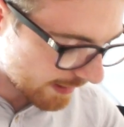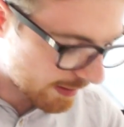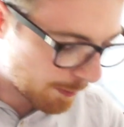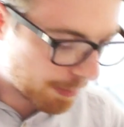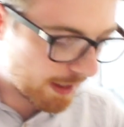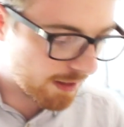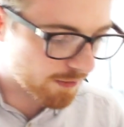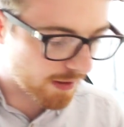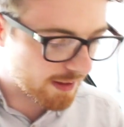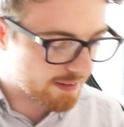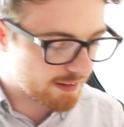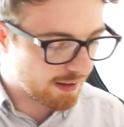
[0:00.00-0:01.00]
at the pin
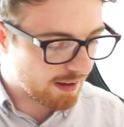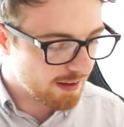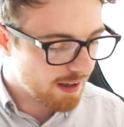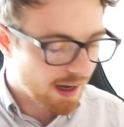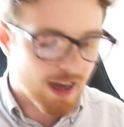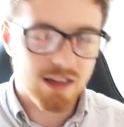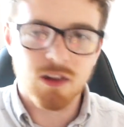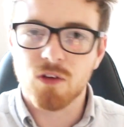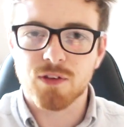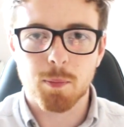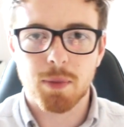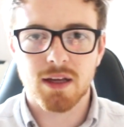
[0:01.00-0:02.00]
right here, I
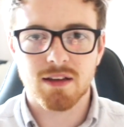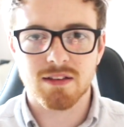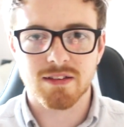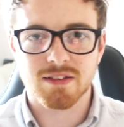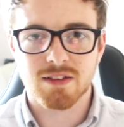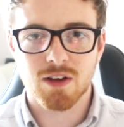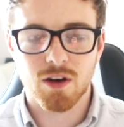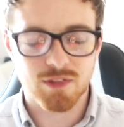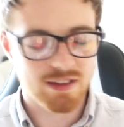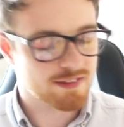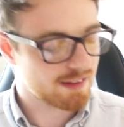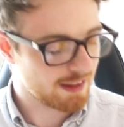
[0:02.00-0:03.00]
love the pins
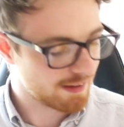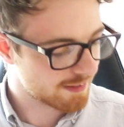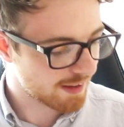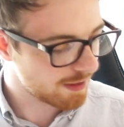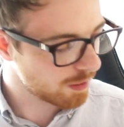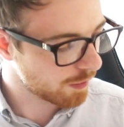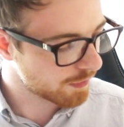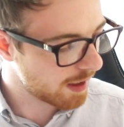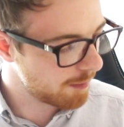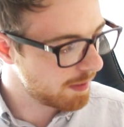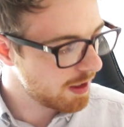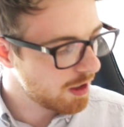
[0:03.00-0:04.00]
of these things. I love
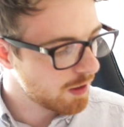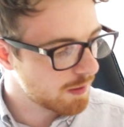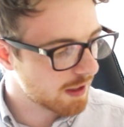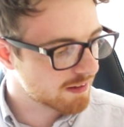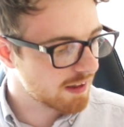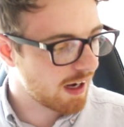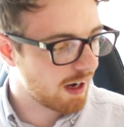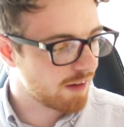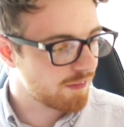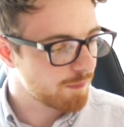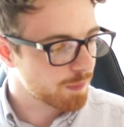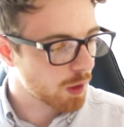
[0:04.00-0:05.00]
them. We actually
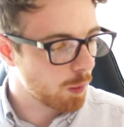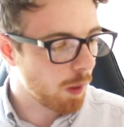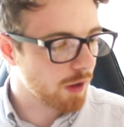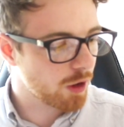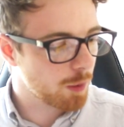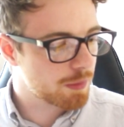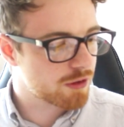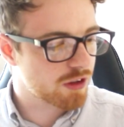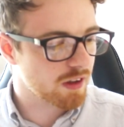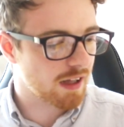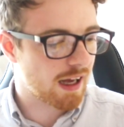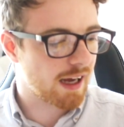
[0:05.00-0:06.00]
have one up
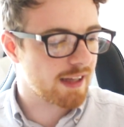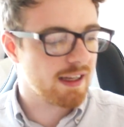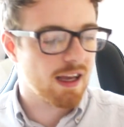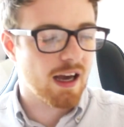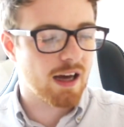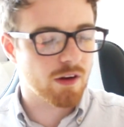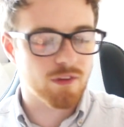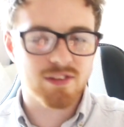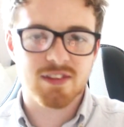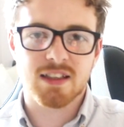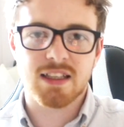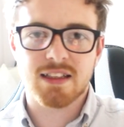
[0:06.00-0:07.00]
July, and
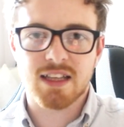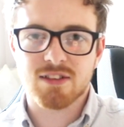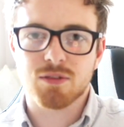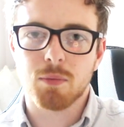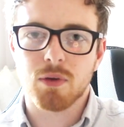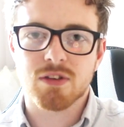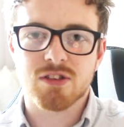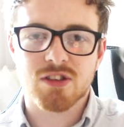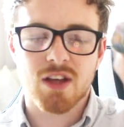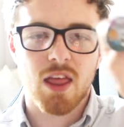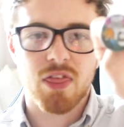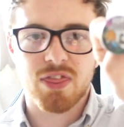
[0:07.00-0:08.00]
obviously this
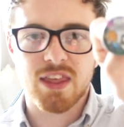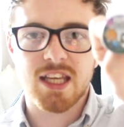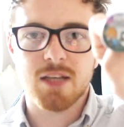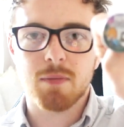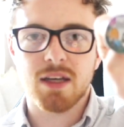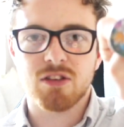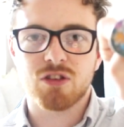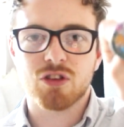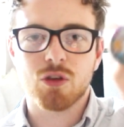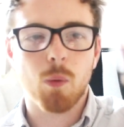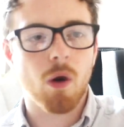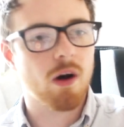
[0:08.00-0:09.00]
month's theme is
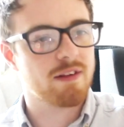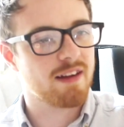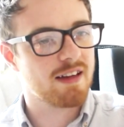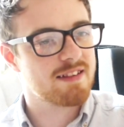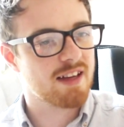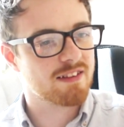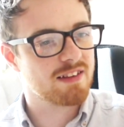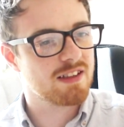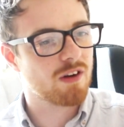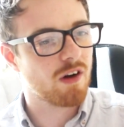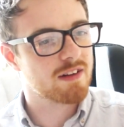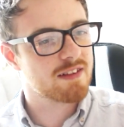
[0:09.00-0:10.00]
squads, and it's actually
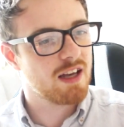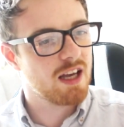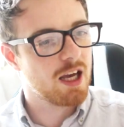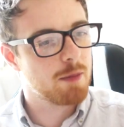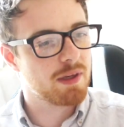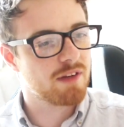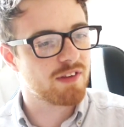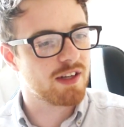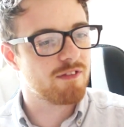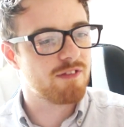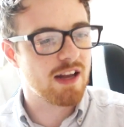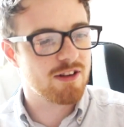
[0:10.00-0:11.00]
got a bit of an
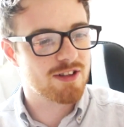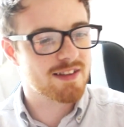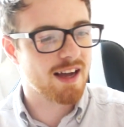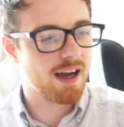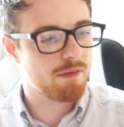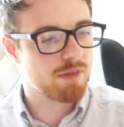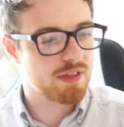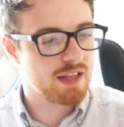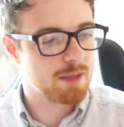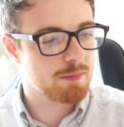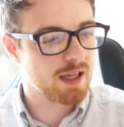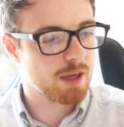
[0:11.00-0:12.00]
Adventure Time
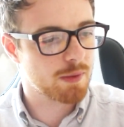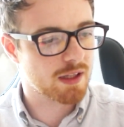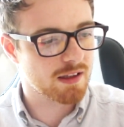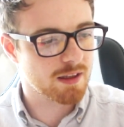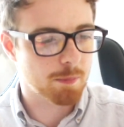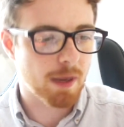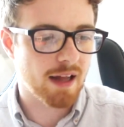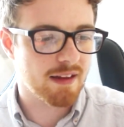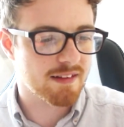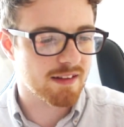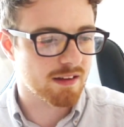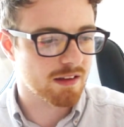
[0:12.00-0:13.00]
theme there with a little
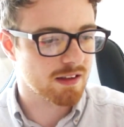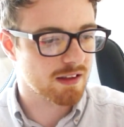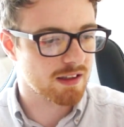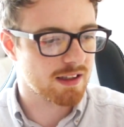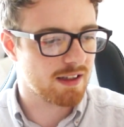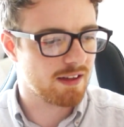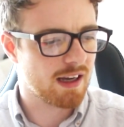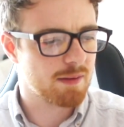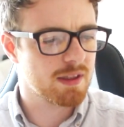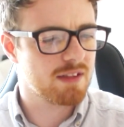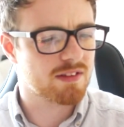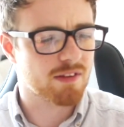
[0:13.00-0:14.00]
panda and a little, uh, I
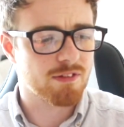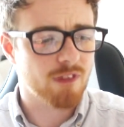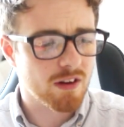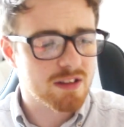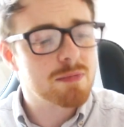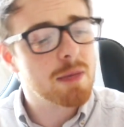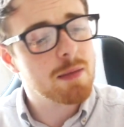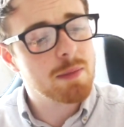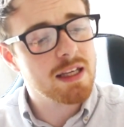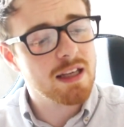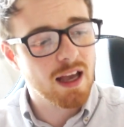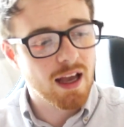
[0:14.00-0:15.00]
believe it's a fox
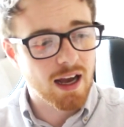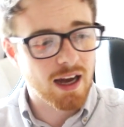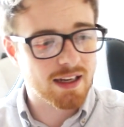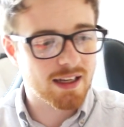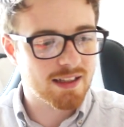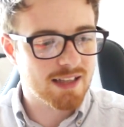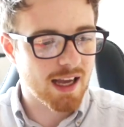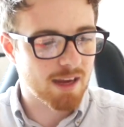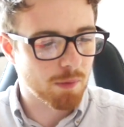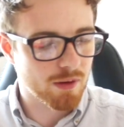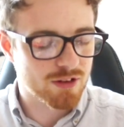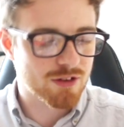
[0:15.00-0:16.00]
maybe, and uh, yeah,
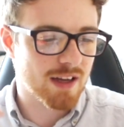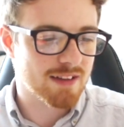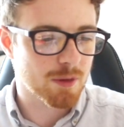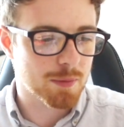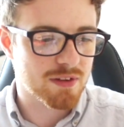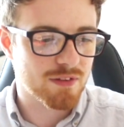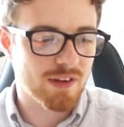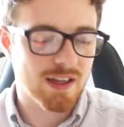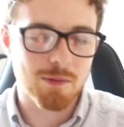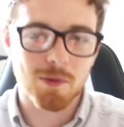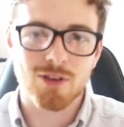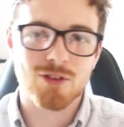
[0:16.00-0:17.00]
one's dressed up as
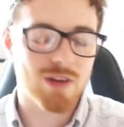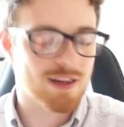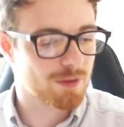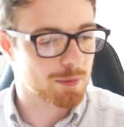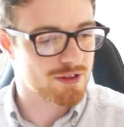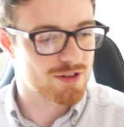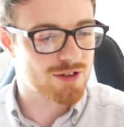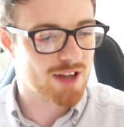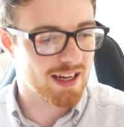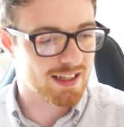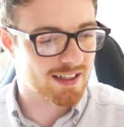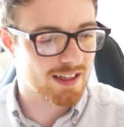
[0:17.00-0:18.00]
Finn and one's dressed up as
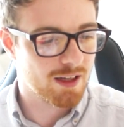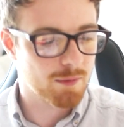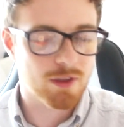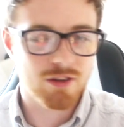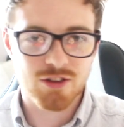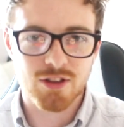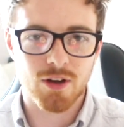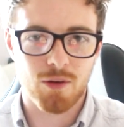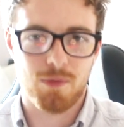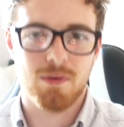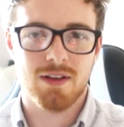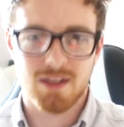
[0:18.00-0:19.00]
Jake, because you
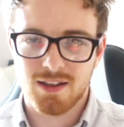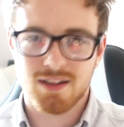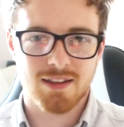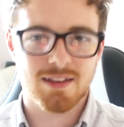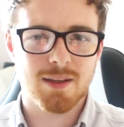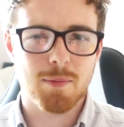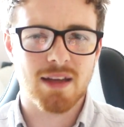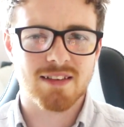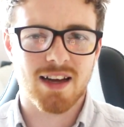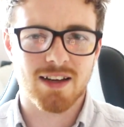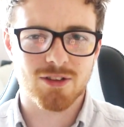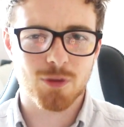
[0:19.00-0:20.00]
know, they're the
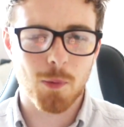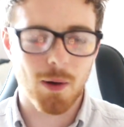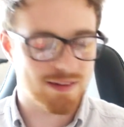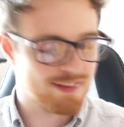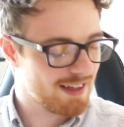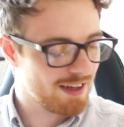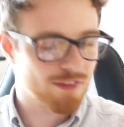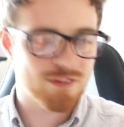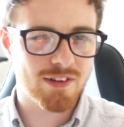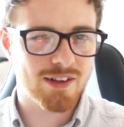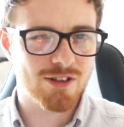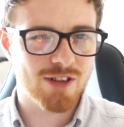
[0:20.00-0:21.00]
best kind of squad,
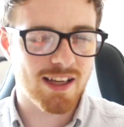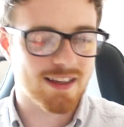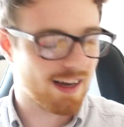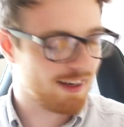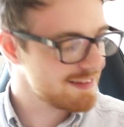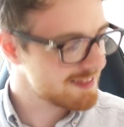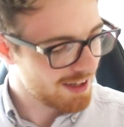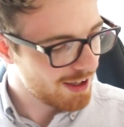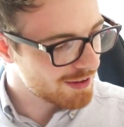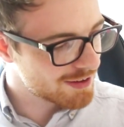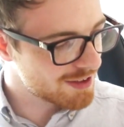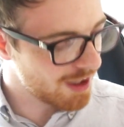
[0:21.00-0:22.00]
Finn and Jake guys.
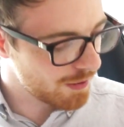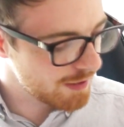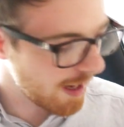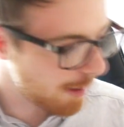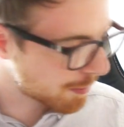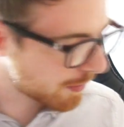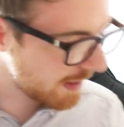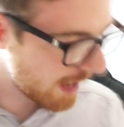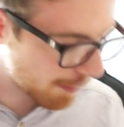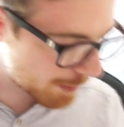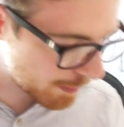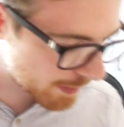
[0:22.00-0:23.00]
So yeah, pretty
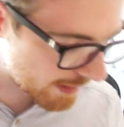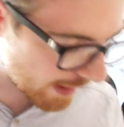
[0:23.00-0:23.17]
happy with